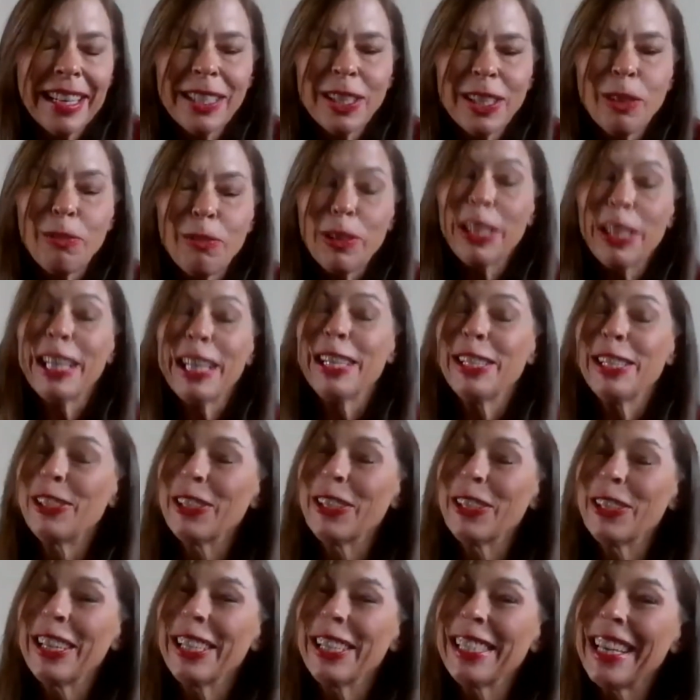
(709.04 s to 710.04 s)
As a freelance
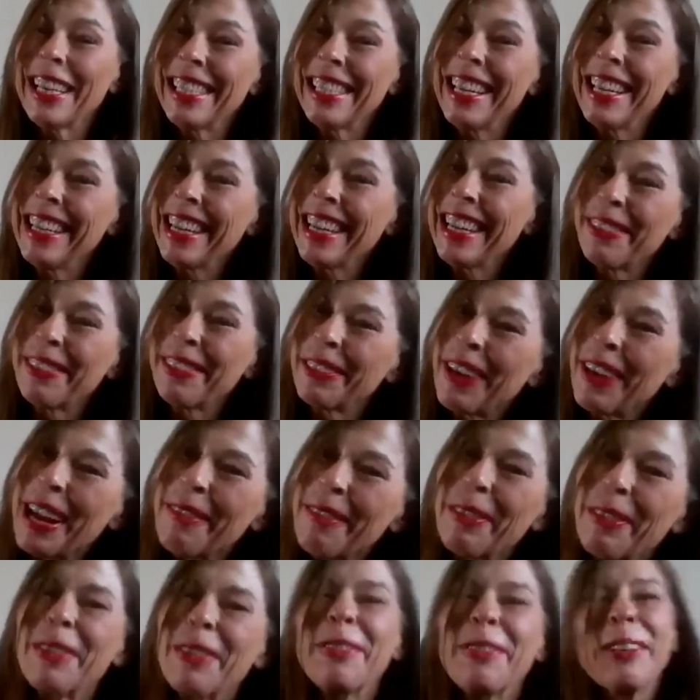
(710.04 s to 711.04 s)
journalist, I say never
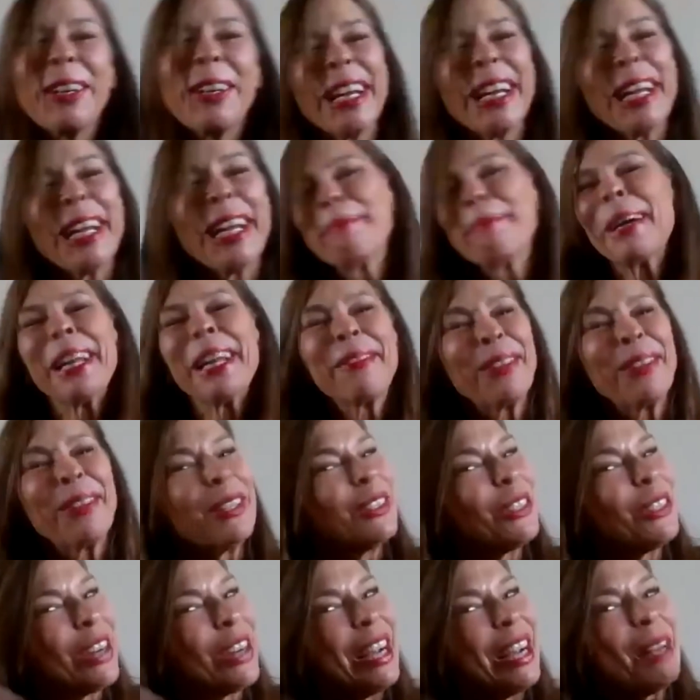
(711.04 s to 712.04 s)
write for free, but if
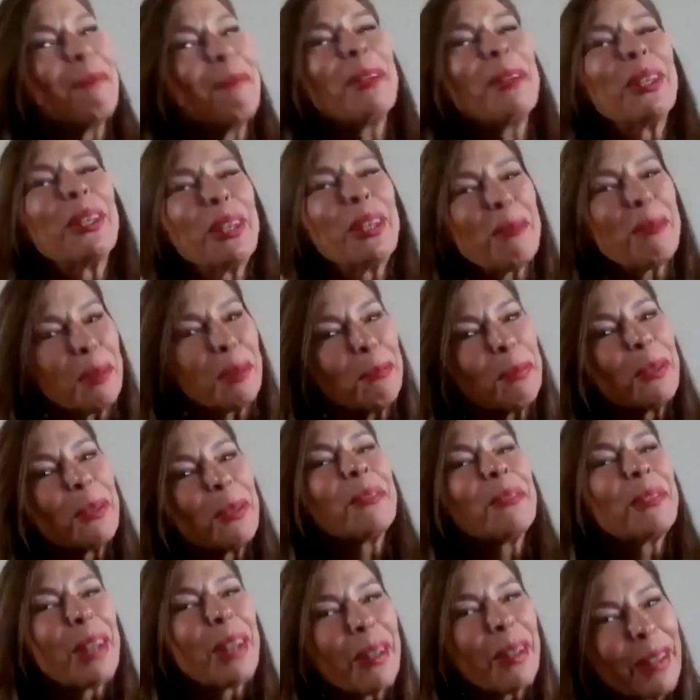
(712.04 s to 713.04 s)
you're trying to build up a
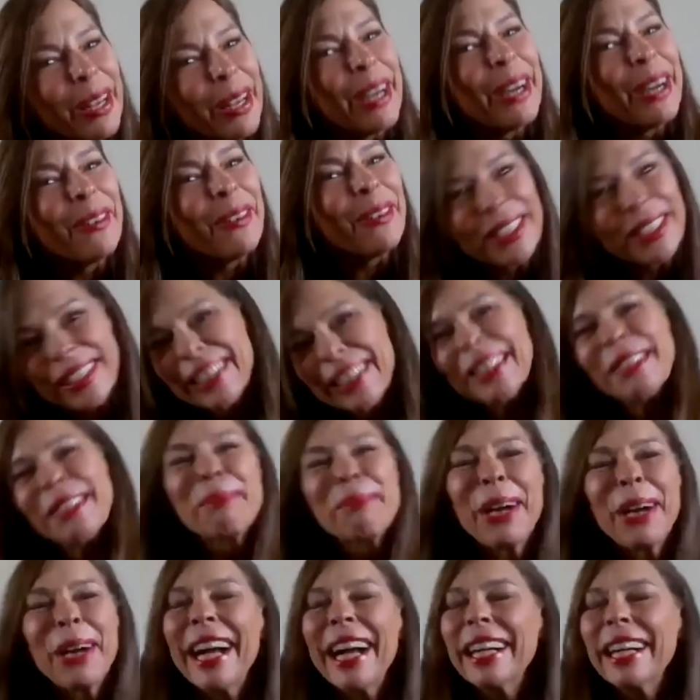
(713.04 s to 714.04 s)
portfolio, it's a
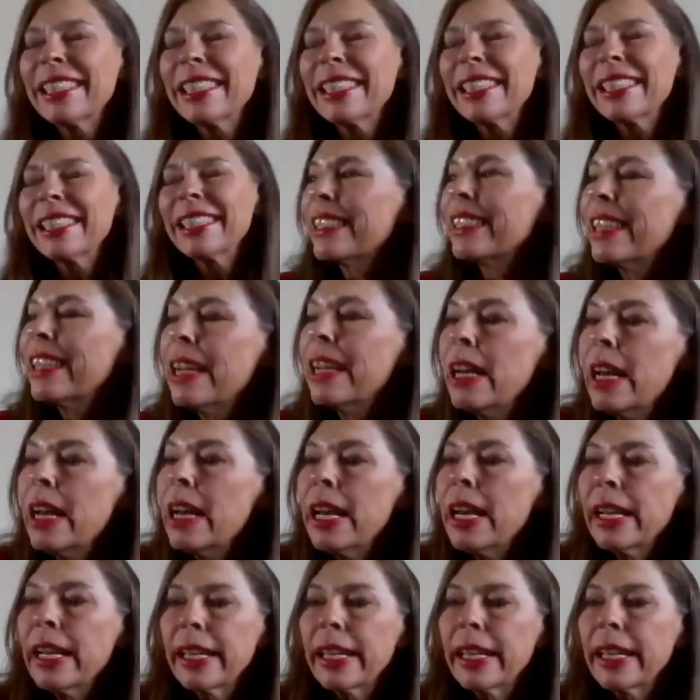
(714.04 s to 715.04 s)
good practice.
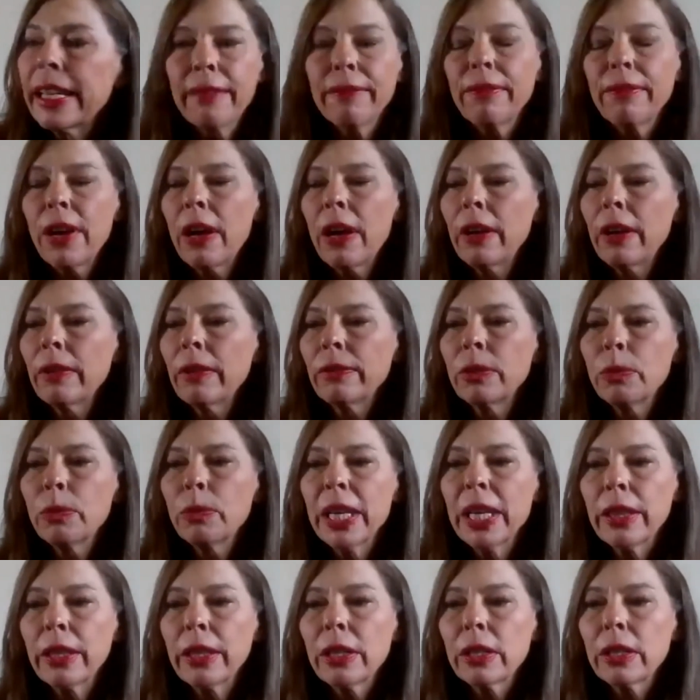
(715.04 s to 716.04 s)
Get involved
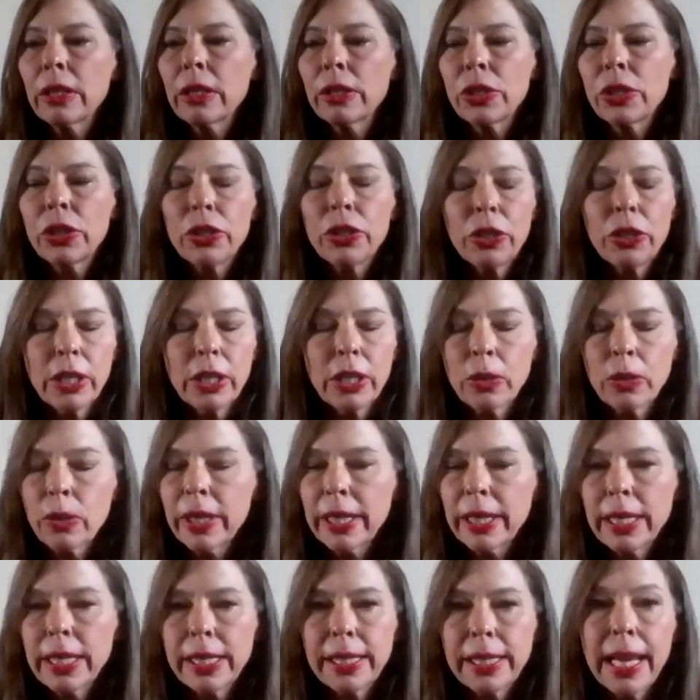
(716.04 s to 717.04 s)
with your student
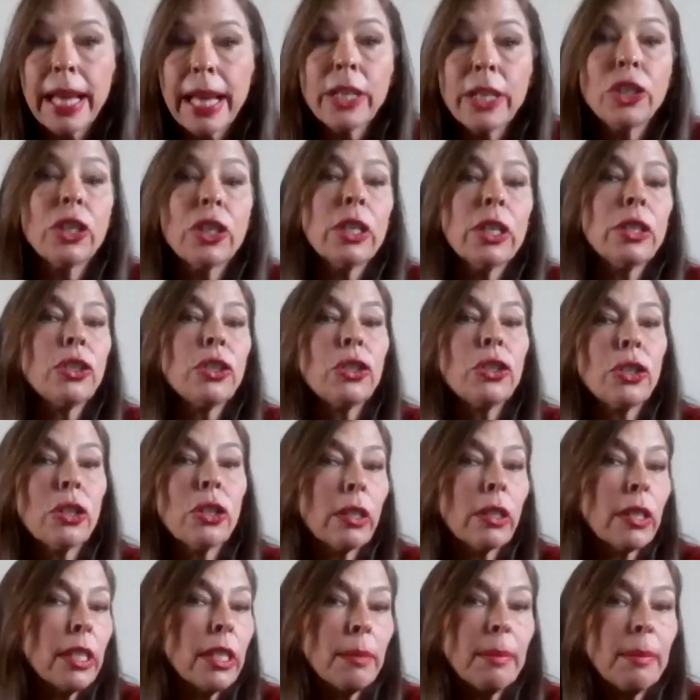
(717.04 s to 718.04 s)
organizations,
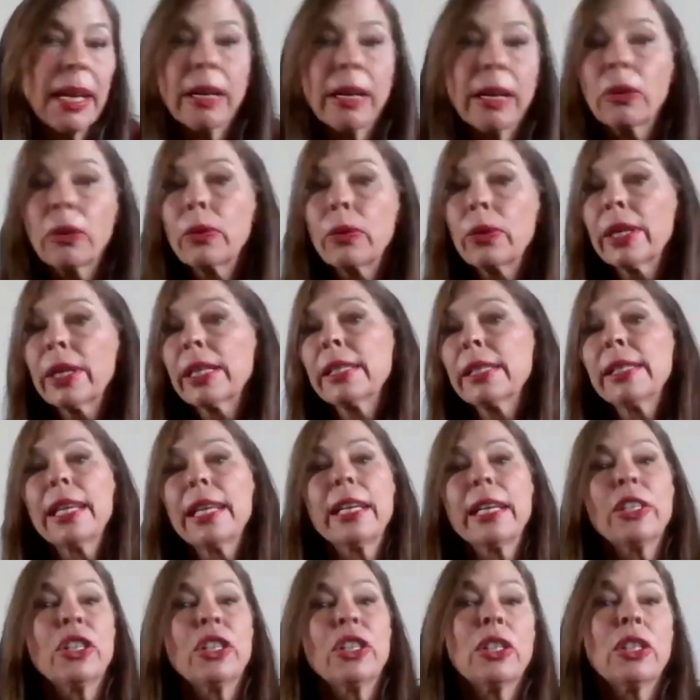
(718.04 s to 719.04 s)
journalism
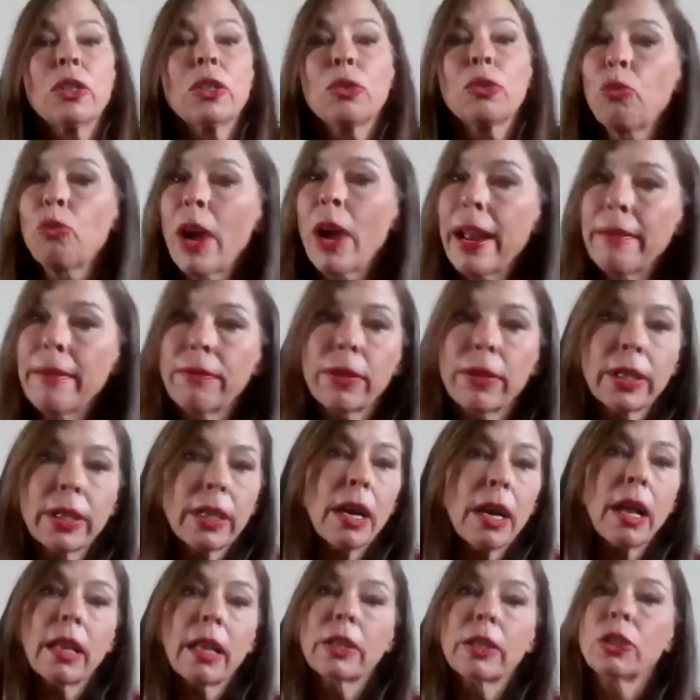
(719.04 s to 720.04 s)
organizations, write for the
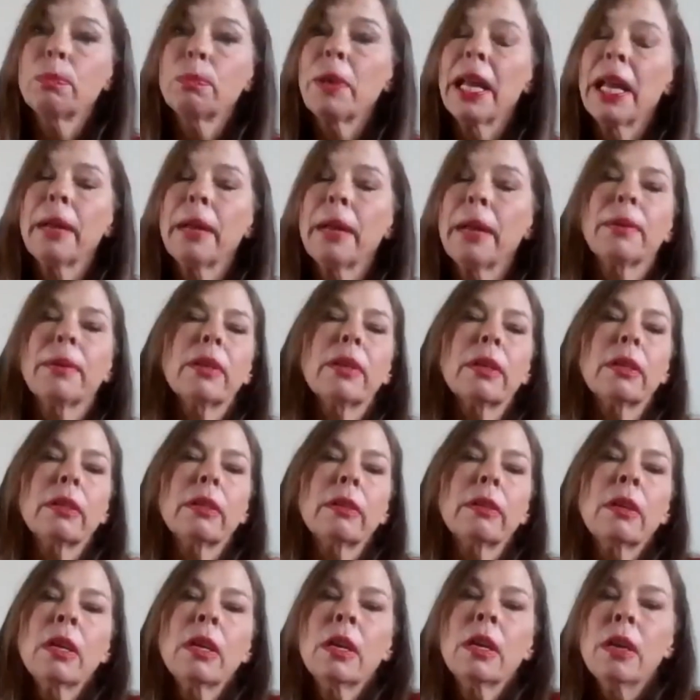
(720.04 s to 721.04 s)
college
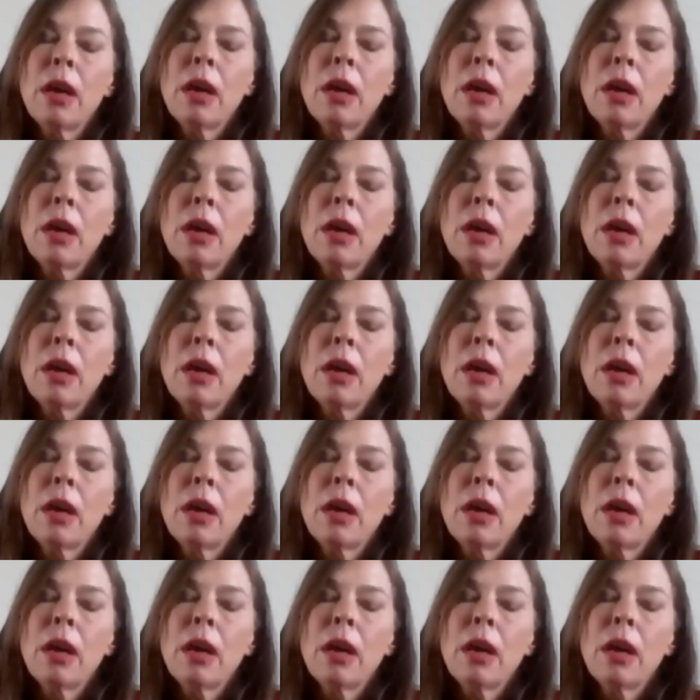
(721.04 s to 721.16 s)
paper,